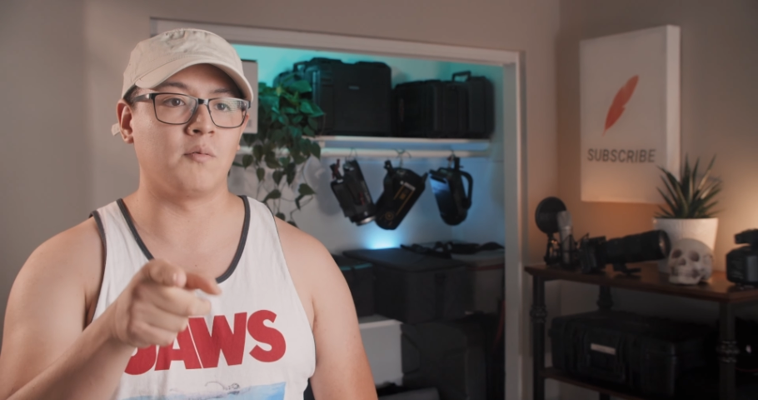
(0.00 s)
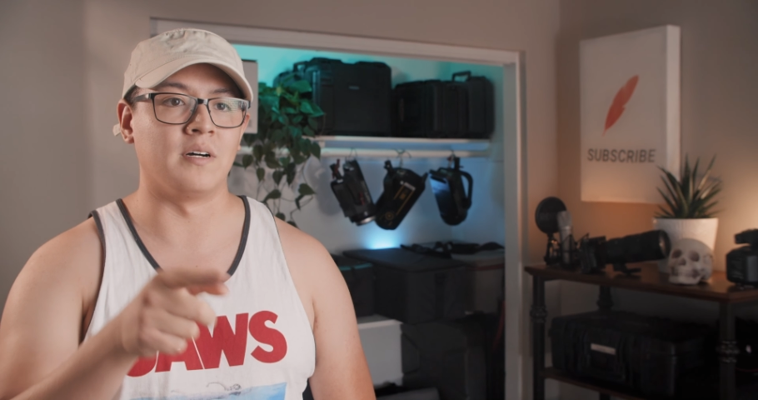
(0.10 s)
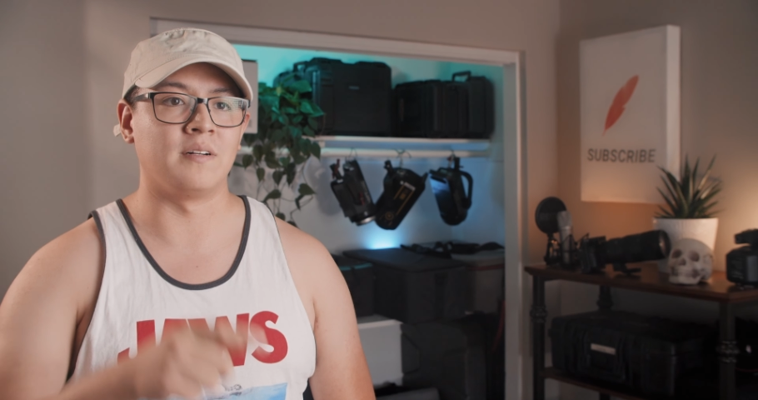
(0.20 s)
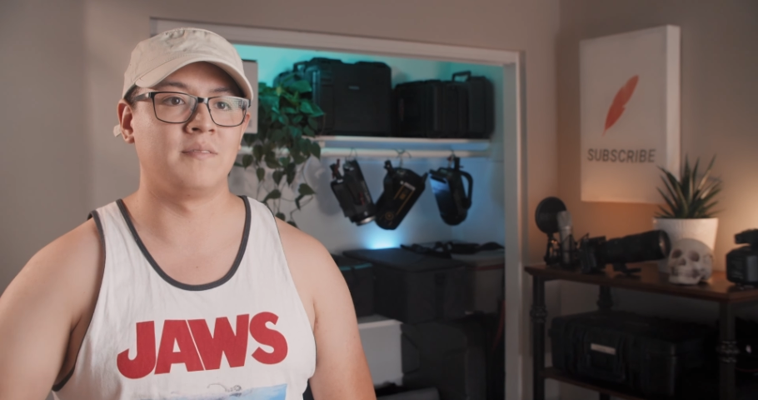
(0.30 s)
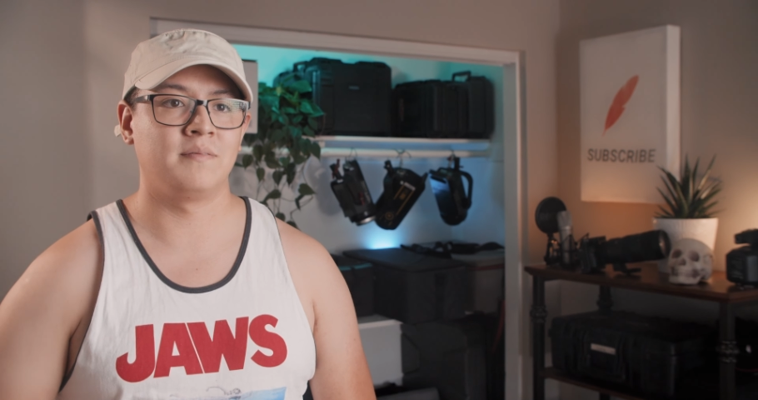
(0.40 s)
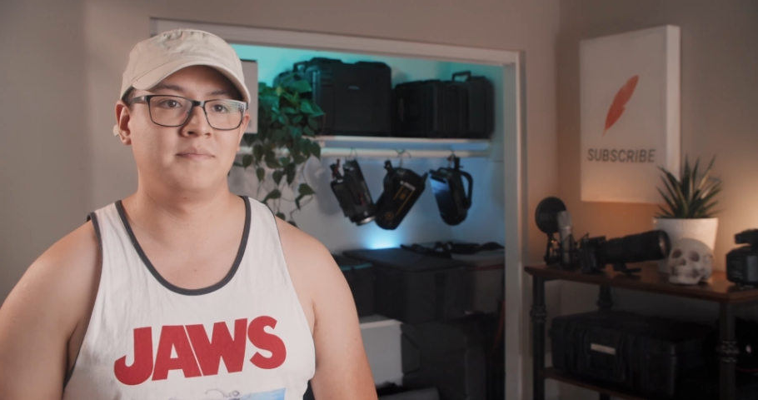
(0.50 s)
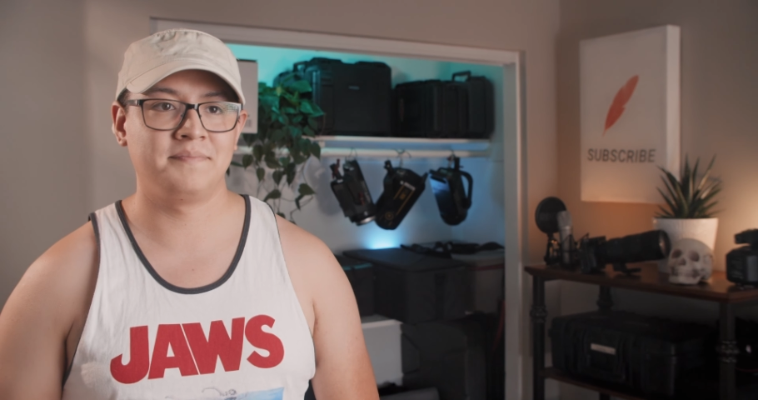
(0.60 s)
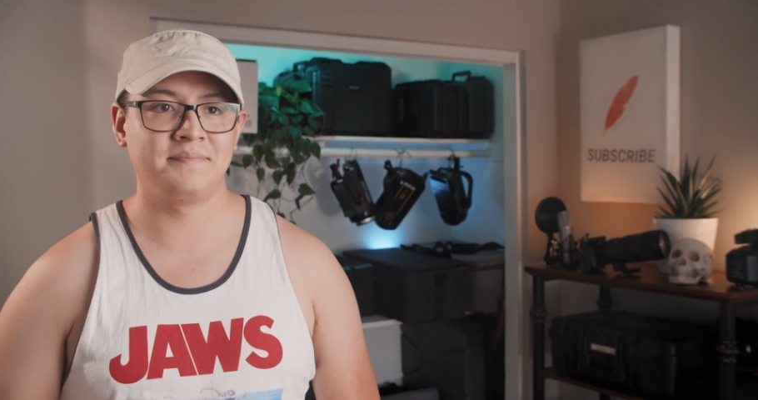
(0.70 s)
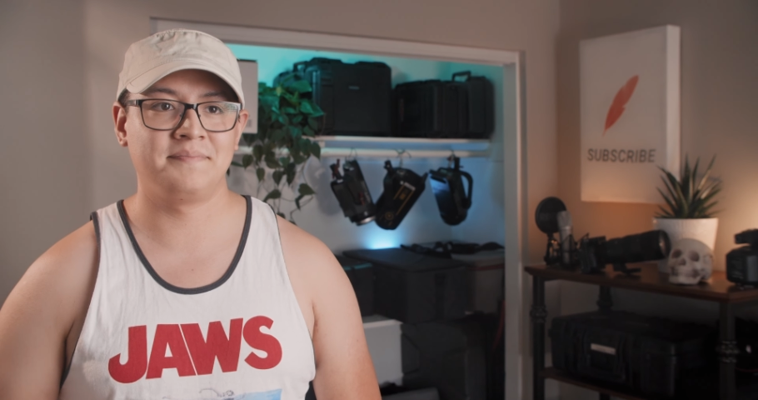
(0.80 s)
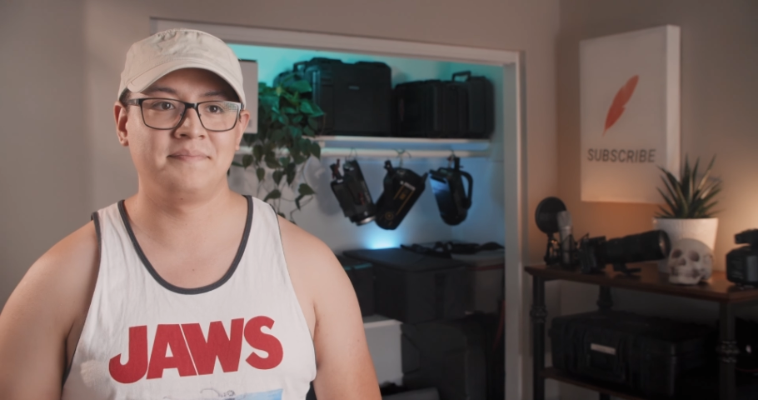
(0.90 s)
One.
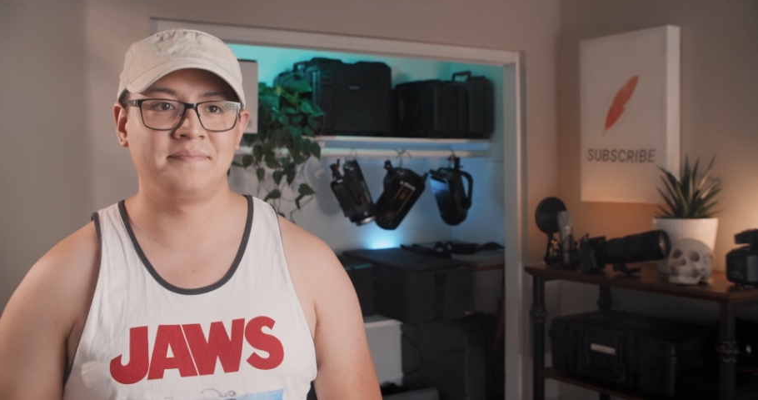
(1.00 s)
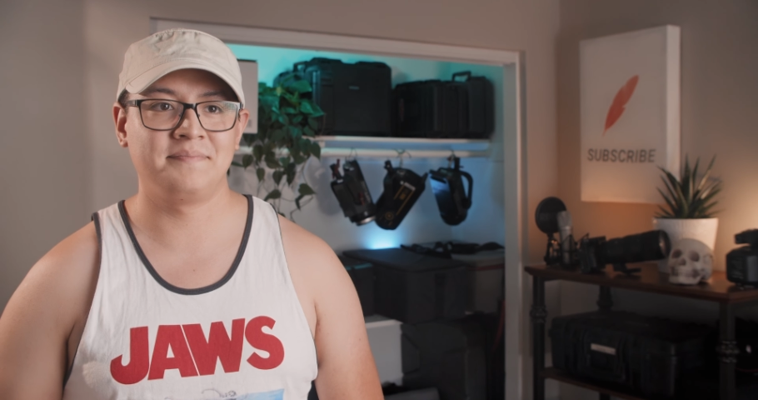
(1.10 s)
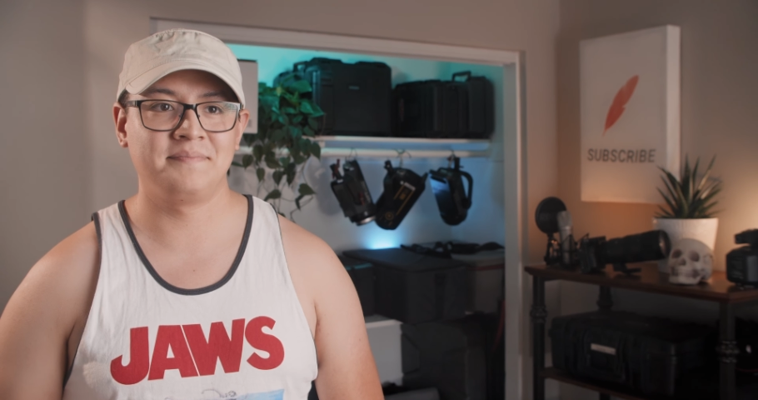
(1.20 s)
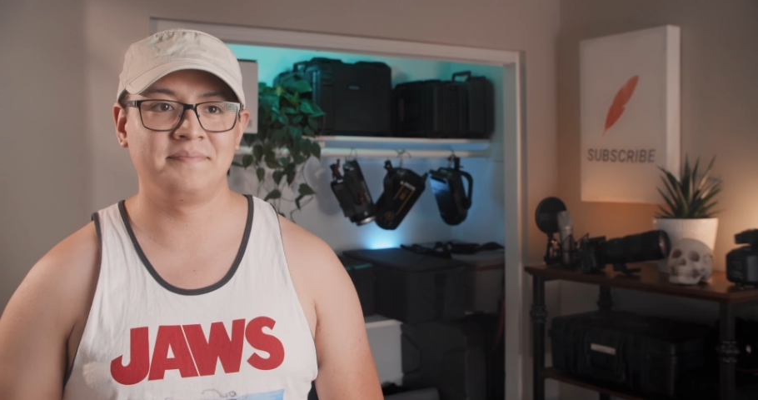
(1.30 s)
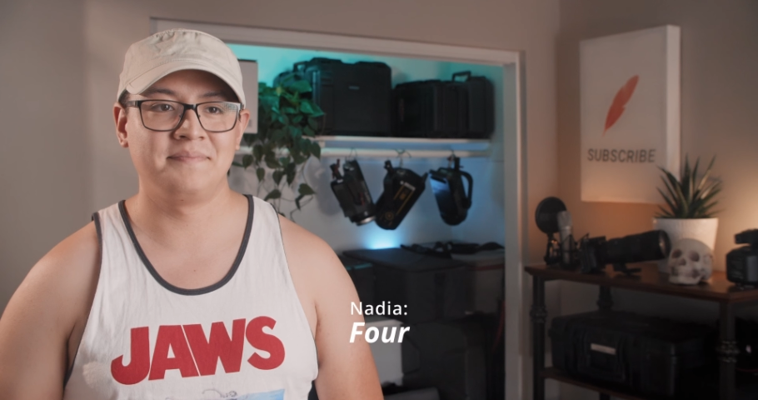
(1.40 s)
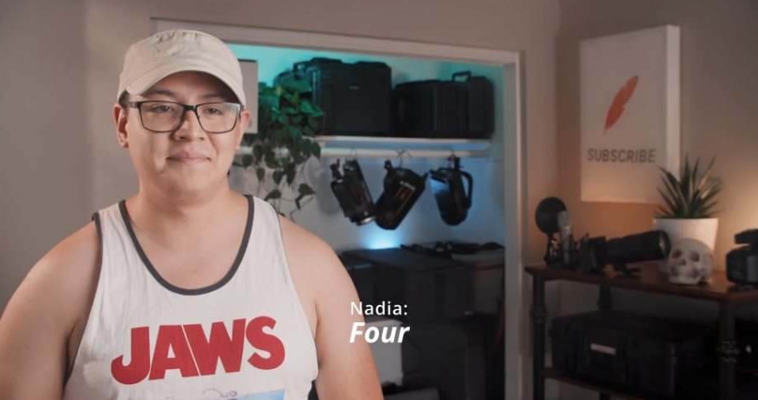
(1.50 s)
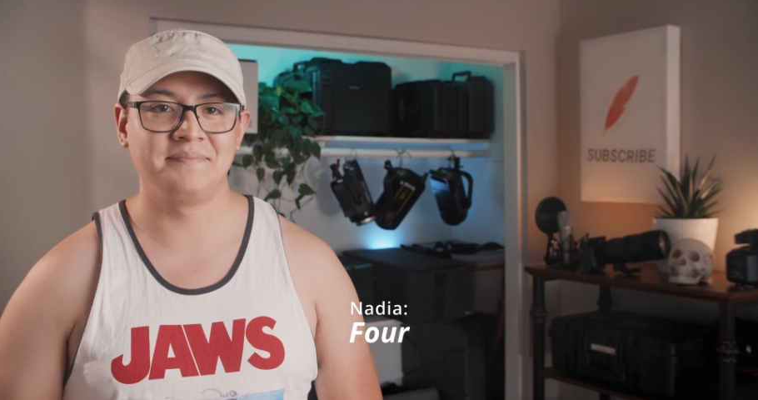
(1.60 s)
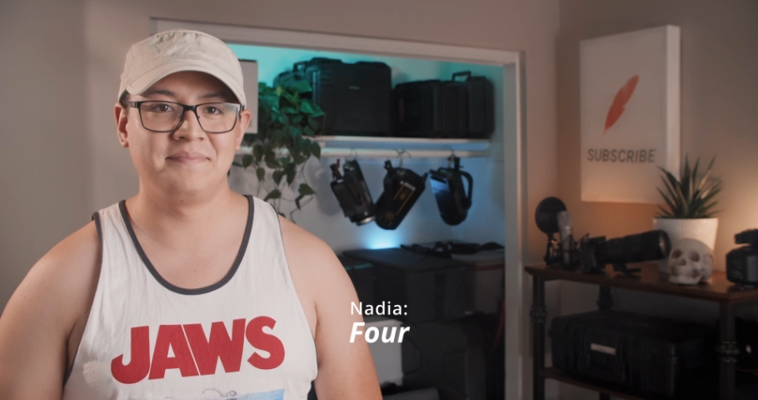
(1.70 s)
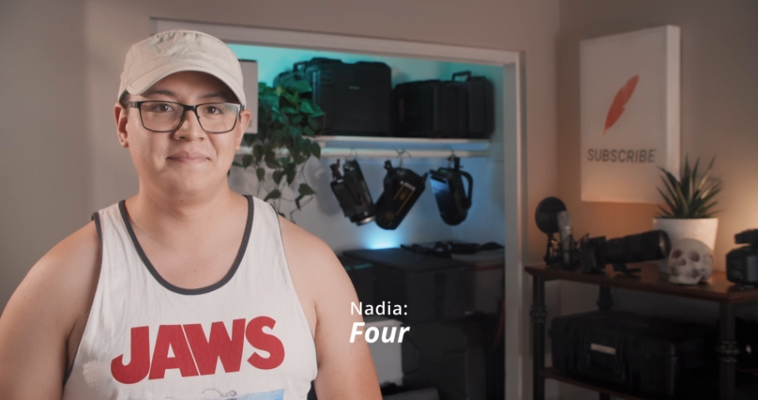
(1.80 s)
four.